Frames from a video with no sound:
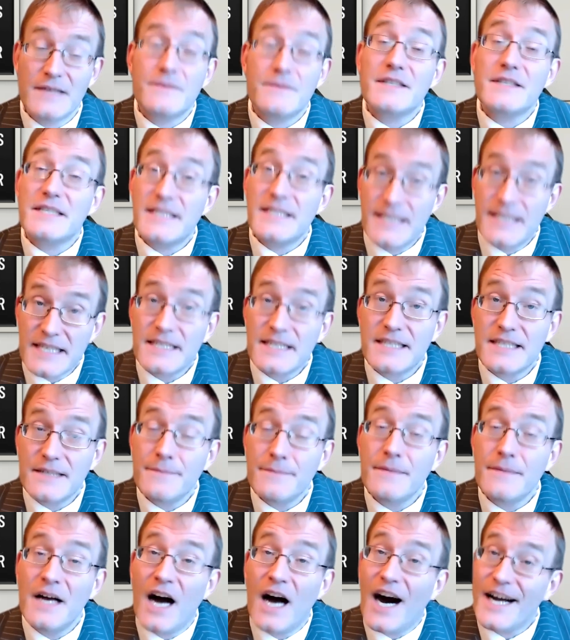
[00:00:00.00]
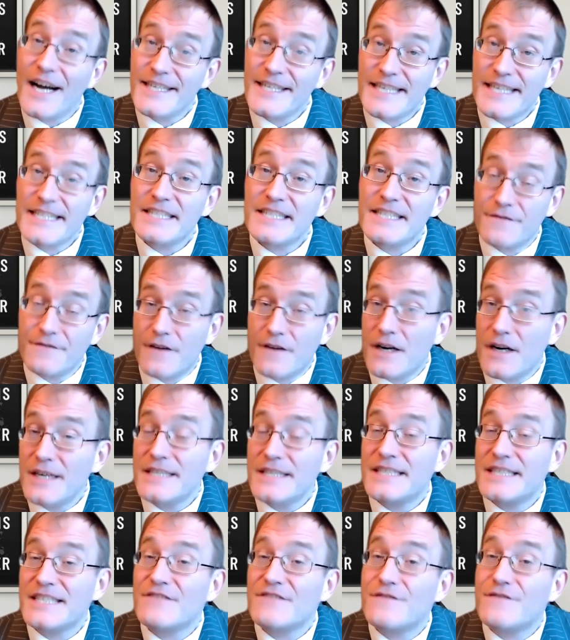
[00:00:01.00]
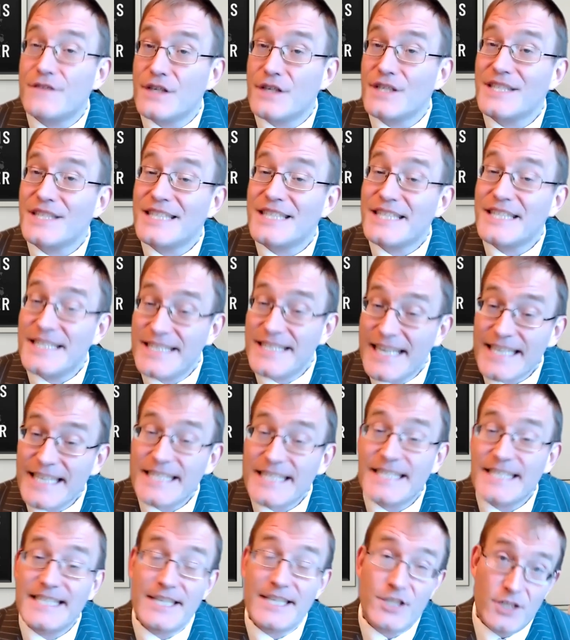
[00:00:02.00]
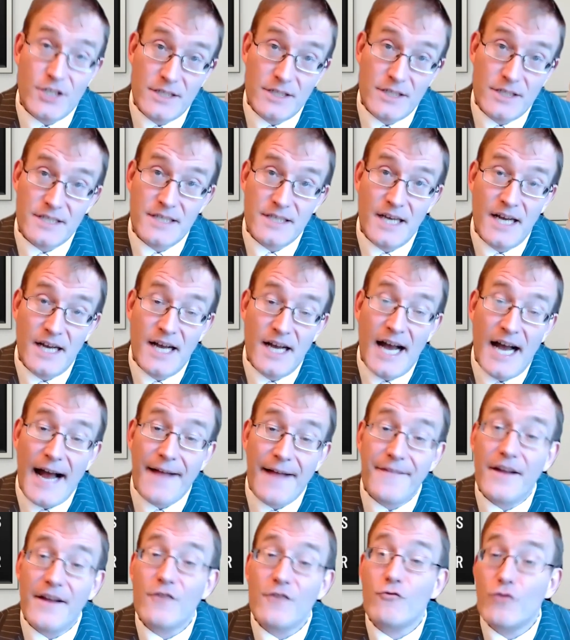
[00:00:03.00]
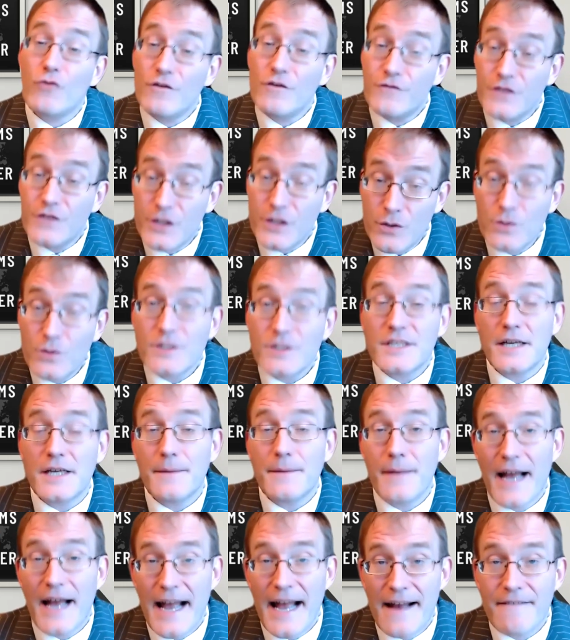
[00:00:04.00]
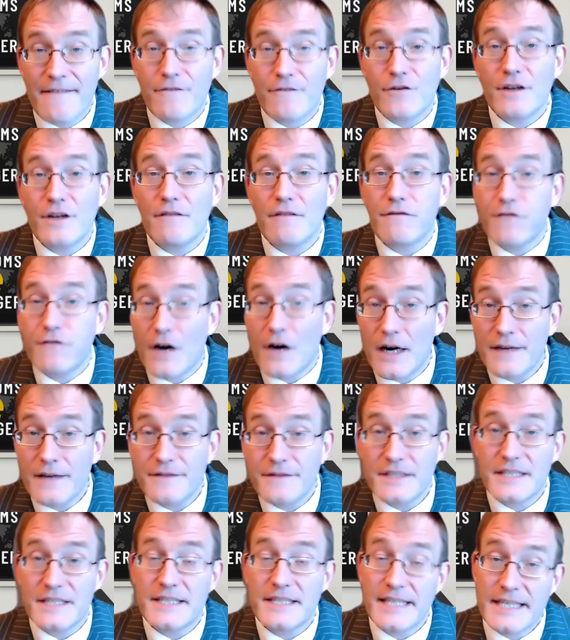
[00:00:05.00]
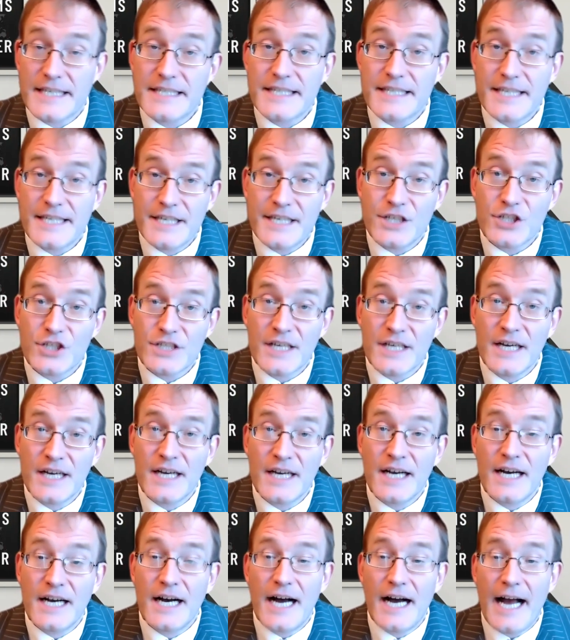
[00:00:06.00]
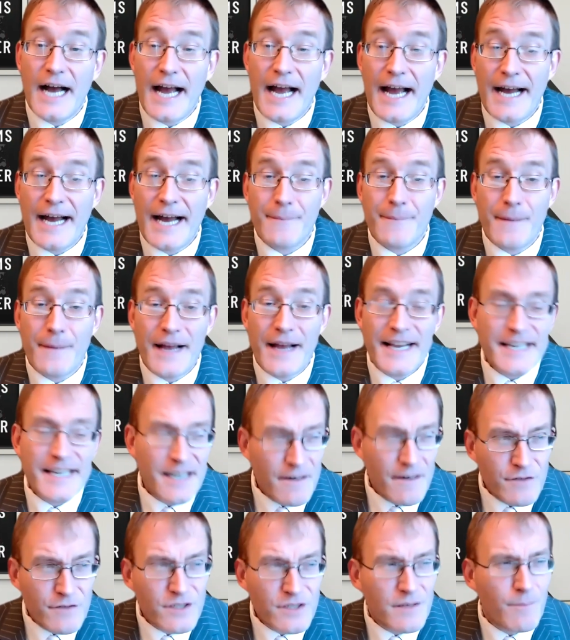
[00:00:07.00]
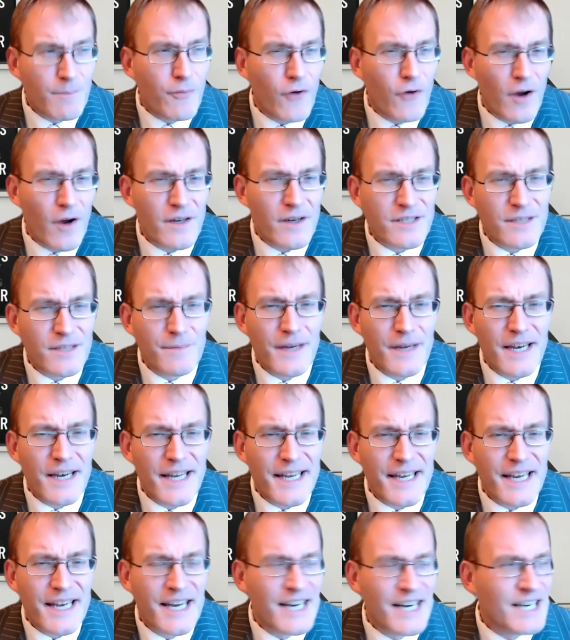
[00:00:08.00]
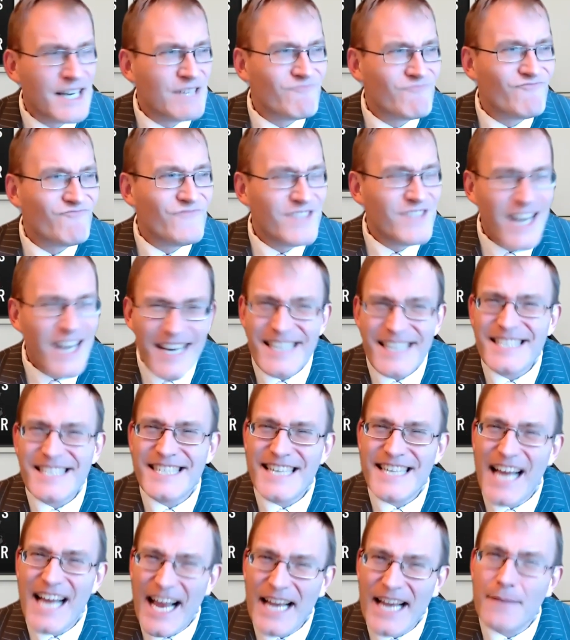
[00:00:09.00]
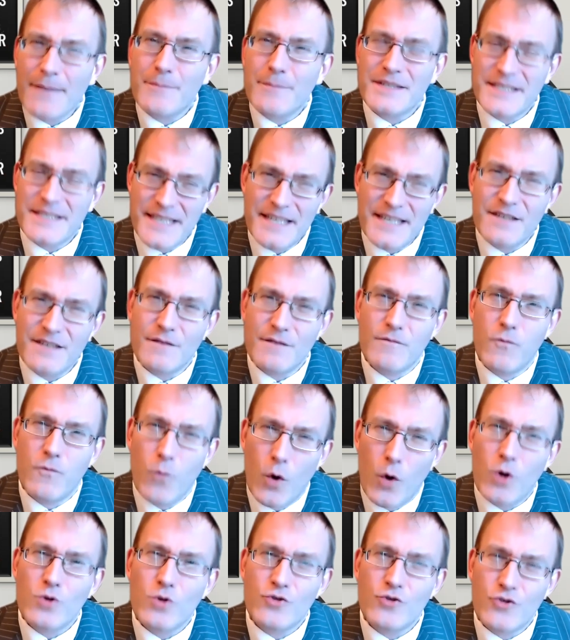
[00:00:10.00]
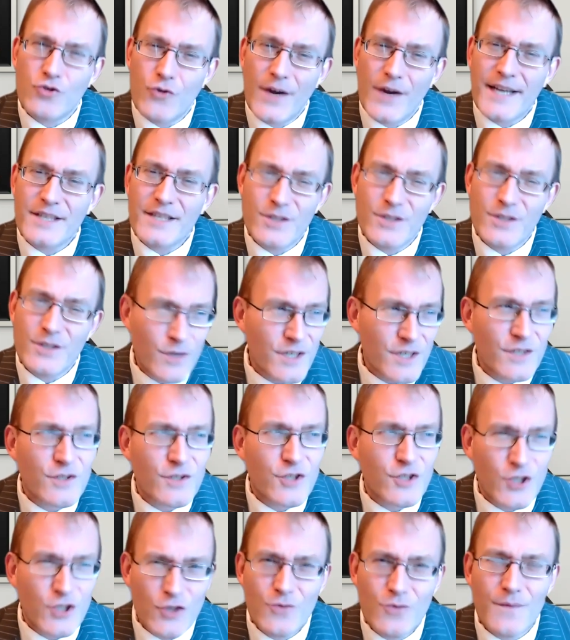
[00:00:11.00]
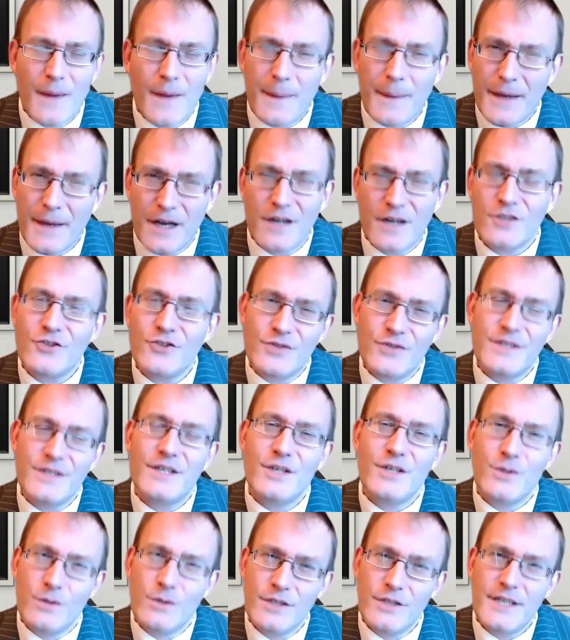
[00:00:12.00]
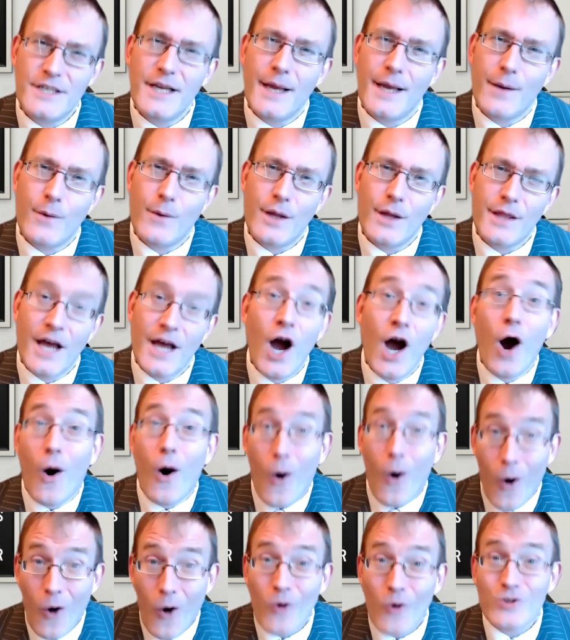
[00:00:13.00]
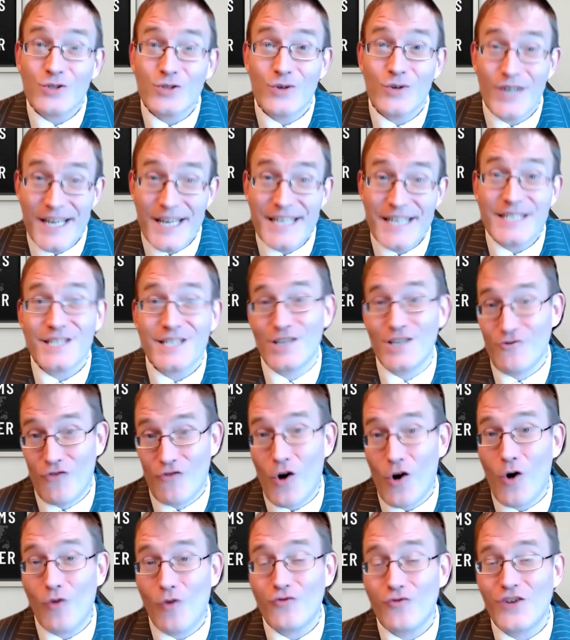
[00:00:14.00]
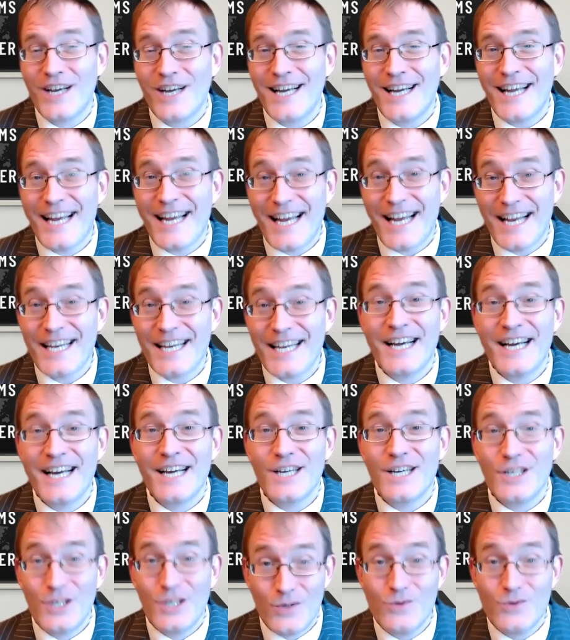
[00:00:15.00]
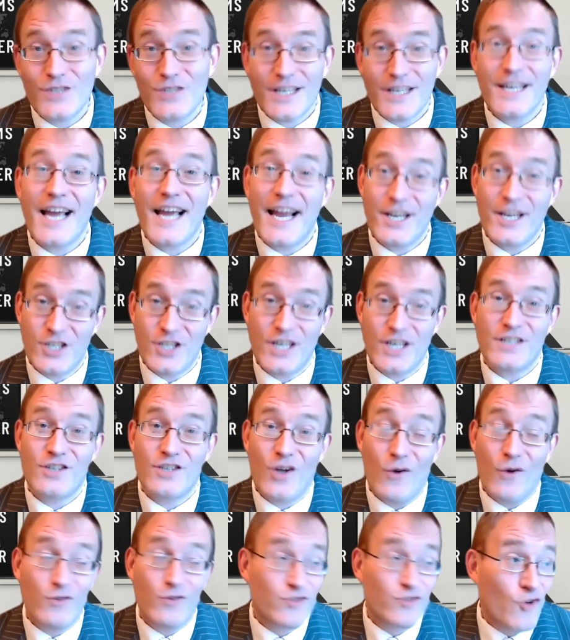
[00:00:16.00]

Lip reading: The system identifies the first 6 digits and then reviews them every 5 to 6 years. It covers approximately 98% of world trade. So you can assume that the country that you're dealing with also is involved in using HS codes.